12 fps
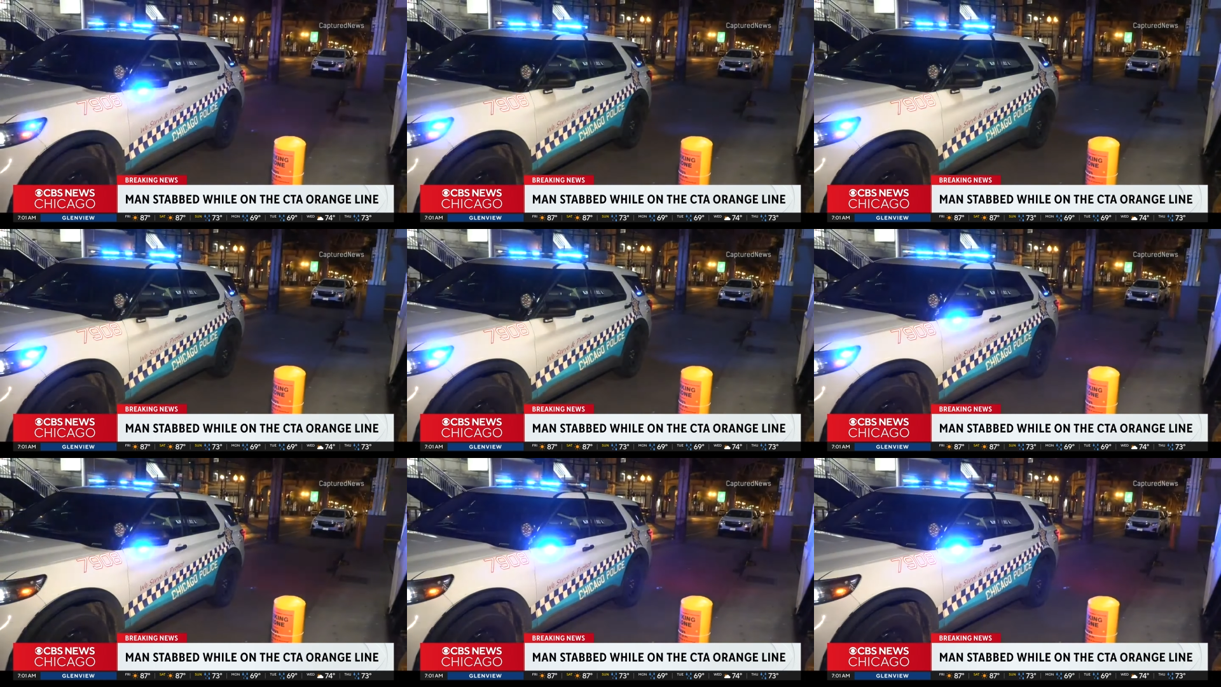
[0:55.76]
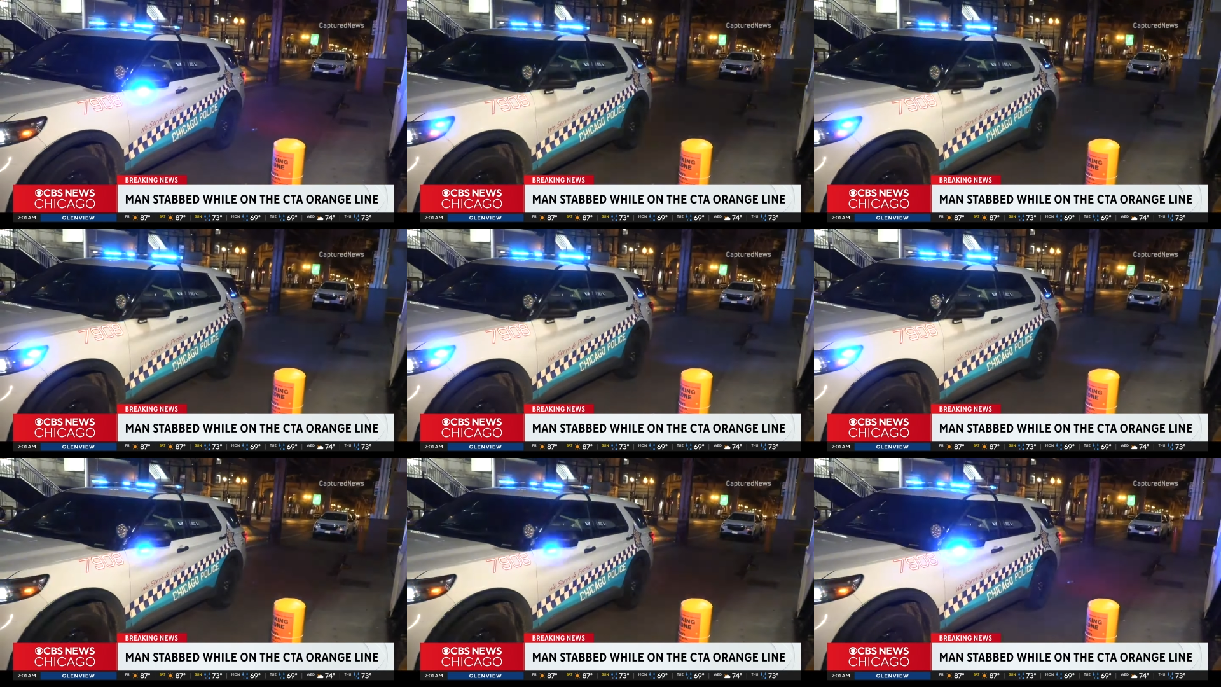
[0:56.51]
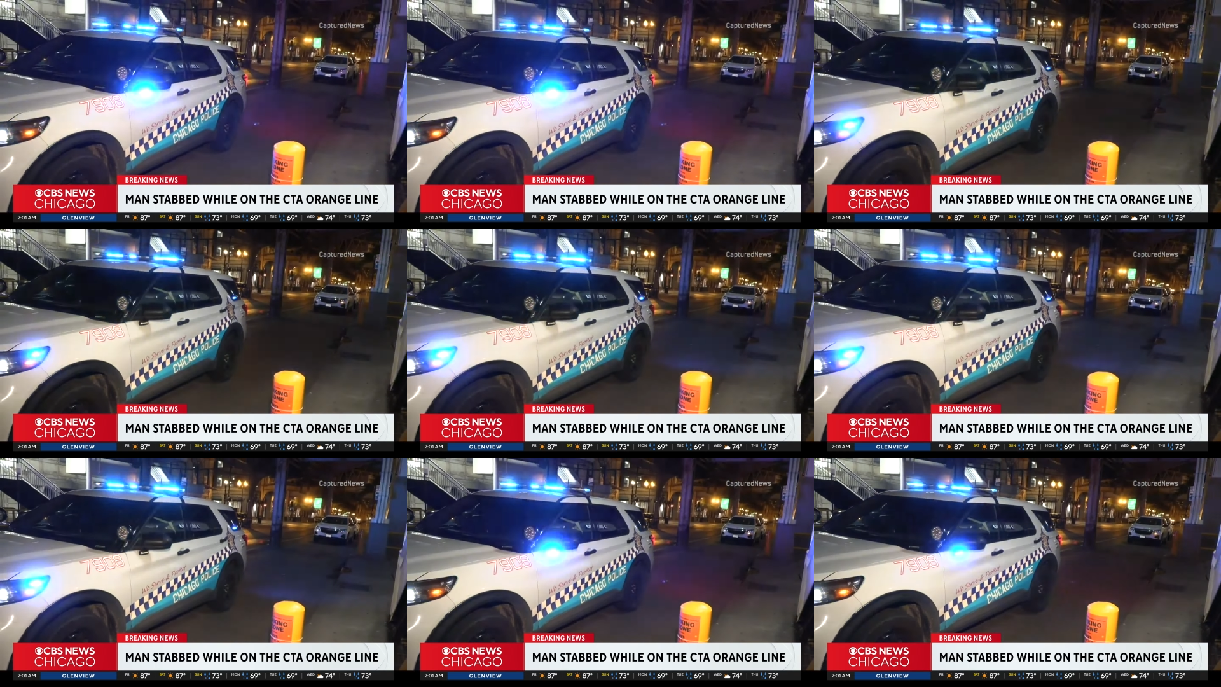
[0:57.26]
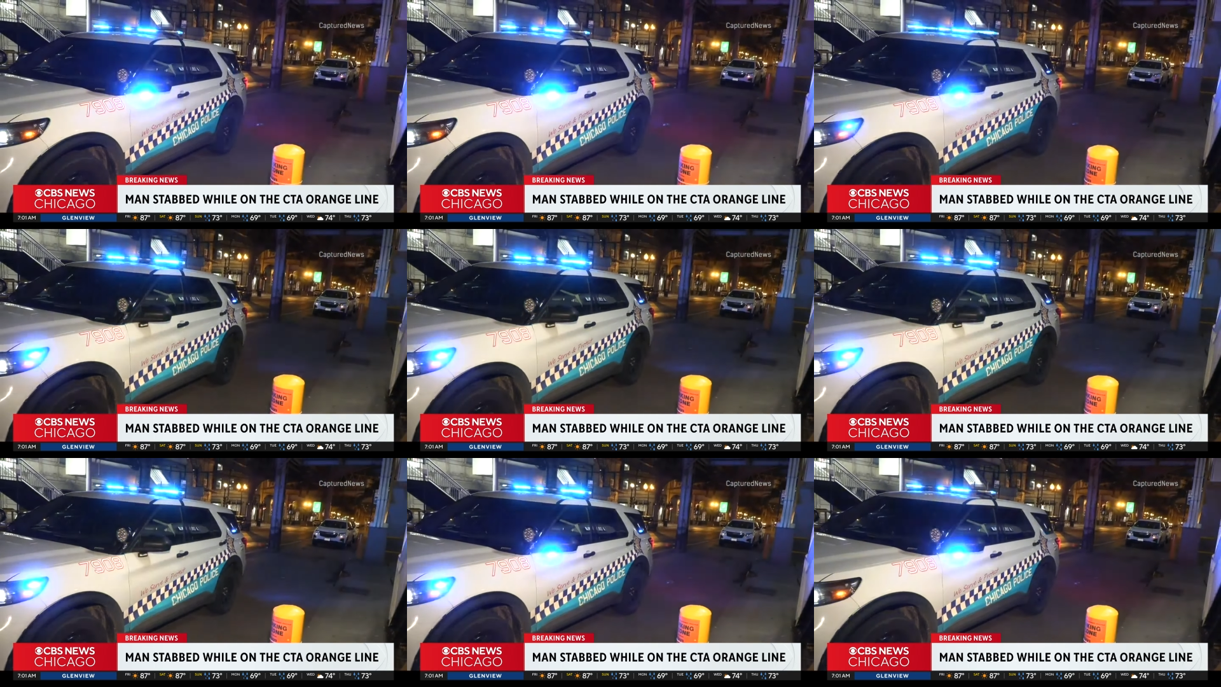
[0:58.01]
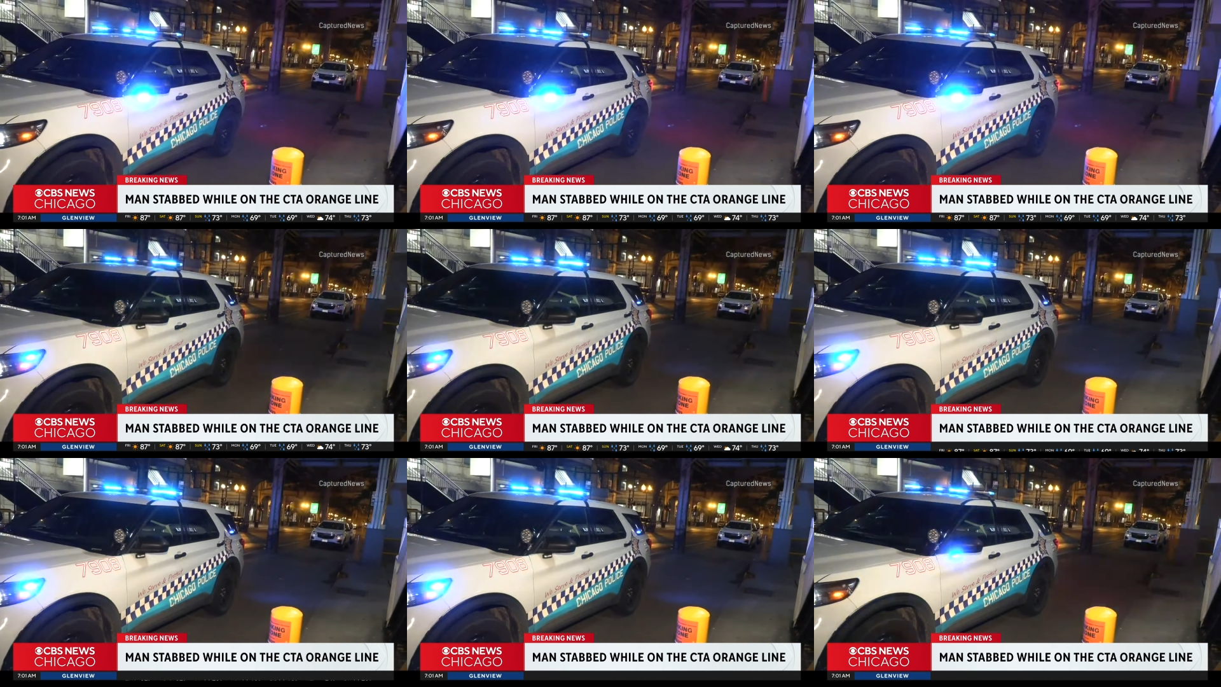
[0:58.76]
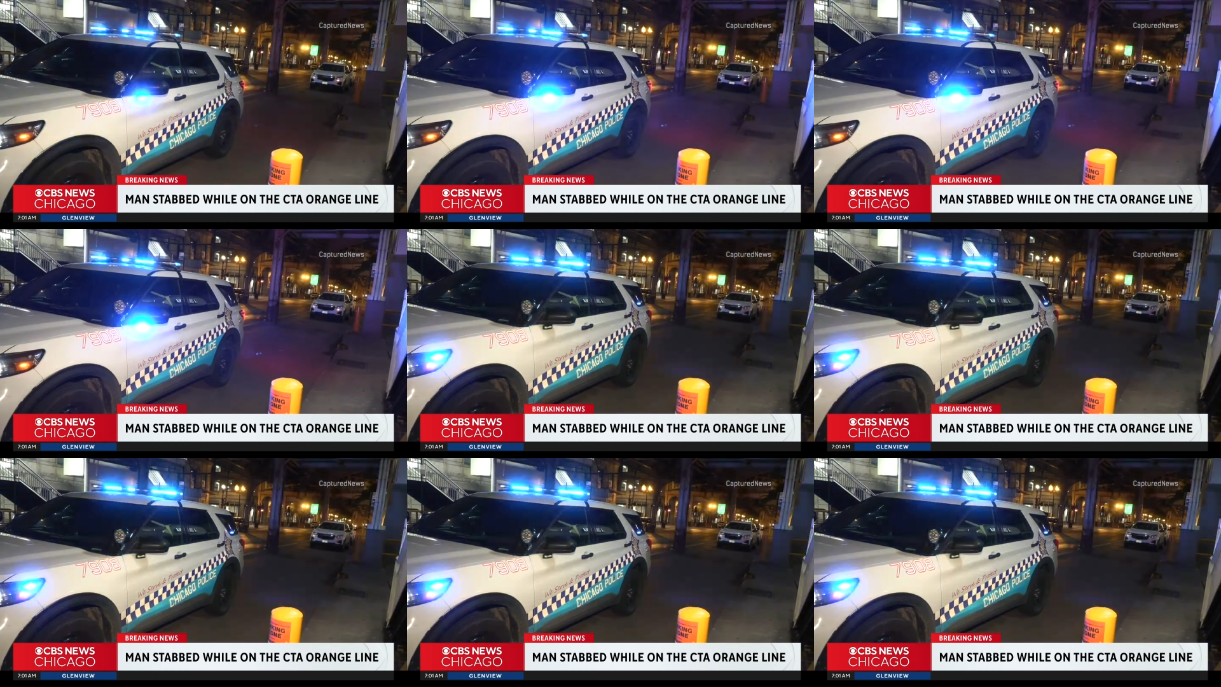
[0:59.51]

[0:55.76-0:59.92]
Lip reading: Nobody's mouth can be seen.